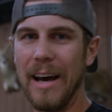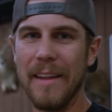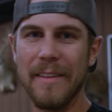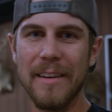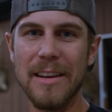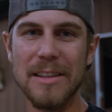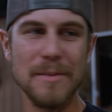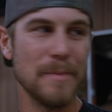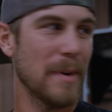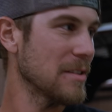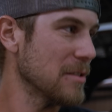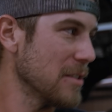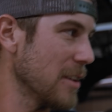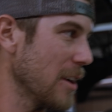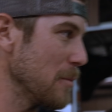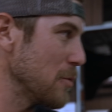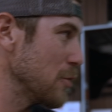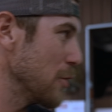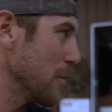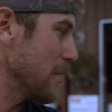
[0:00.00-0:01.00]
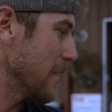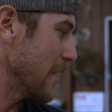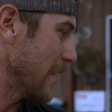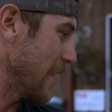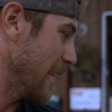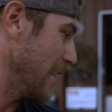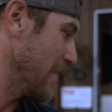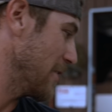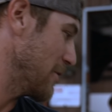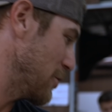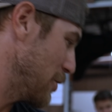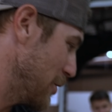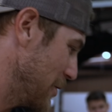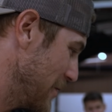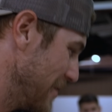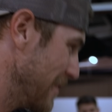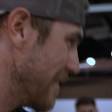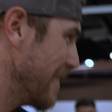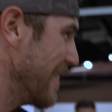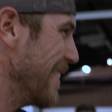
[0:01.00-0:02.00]
I think he's messing up shooting the hand. We're,
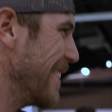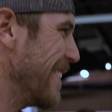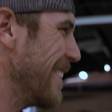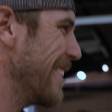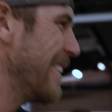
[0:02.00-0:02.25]
throw, we're throwing